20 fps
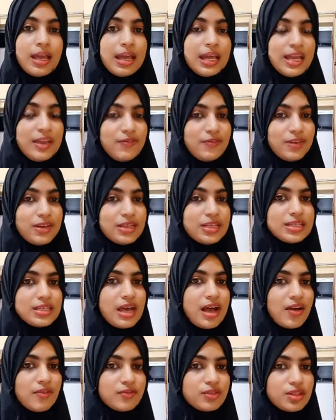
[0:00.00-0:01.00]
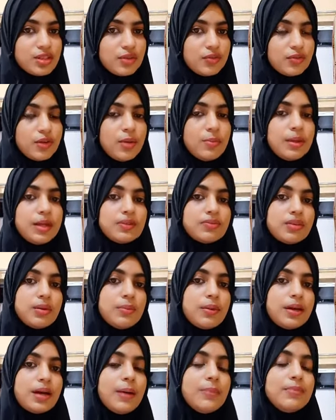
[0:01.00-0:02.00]
If it is after the verb, it will
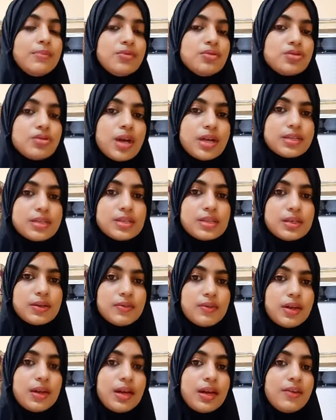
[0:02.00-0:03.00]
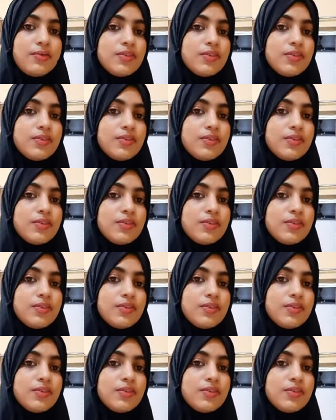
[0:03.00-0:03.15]
become transitive. If